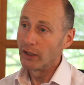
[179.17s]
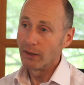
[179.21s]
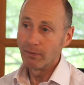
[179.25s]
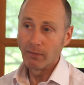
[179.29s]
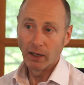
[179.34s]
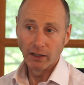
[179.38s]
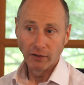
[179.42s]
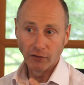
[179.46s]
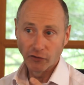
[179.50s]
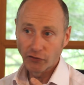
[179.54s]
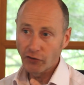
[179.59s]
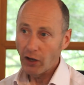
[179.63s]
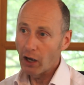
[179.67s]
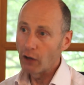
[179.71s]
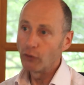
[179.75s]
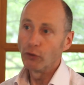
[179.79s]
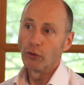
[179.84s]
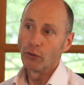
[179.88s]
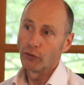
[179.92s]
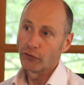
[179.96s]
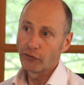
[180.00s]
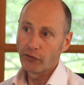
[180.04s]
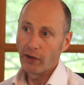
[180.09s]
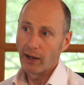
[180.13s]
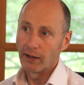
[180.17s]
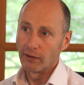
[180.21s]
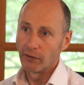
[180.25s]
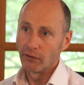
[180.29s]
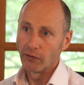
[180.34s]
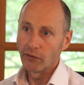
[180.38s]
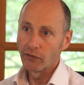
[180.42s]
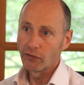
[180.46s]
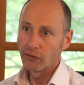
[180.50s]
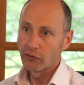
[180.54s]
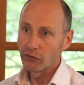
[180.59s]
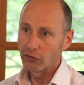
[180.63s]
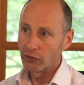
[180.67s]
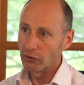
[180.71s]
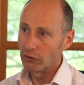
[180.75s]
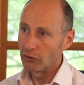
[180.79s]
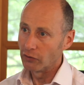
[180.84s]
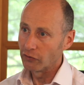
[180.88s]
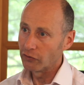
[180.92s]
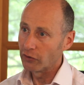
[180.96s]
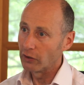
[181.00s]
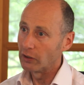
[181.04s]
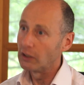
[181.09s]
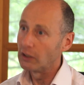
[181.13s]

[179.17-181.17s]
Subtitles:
it makes total sense to